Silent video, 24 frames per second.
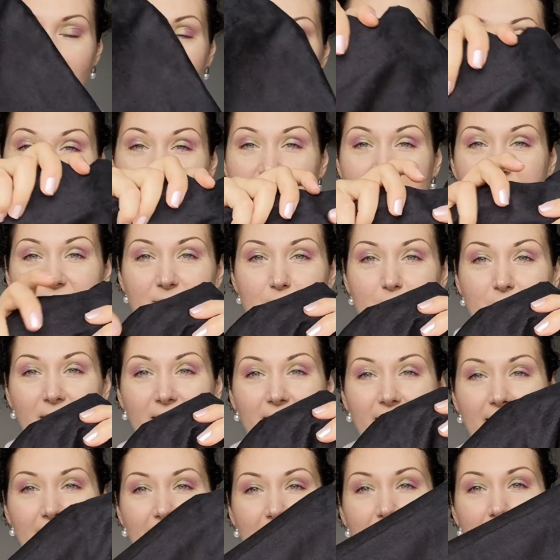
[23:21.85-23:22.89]
It's just a
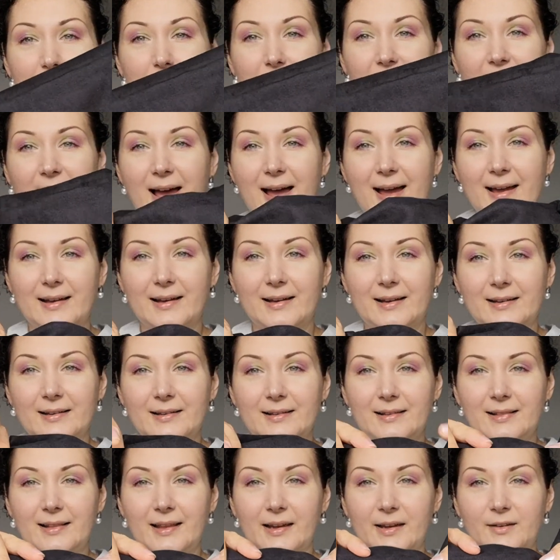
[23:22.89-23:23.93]
plain black,
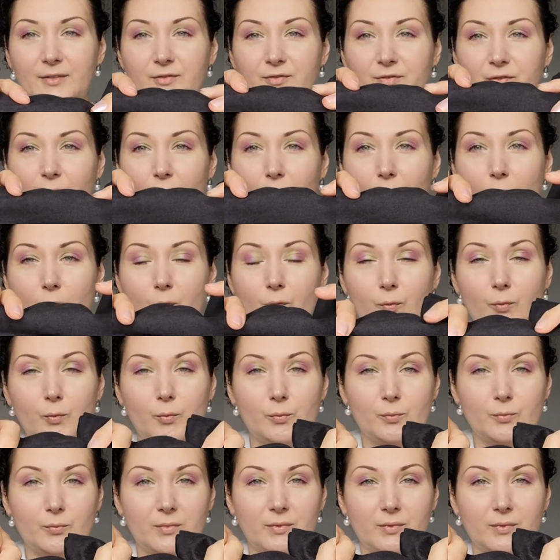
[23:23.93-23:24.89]
like a faux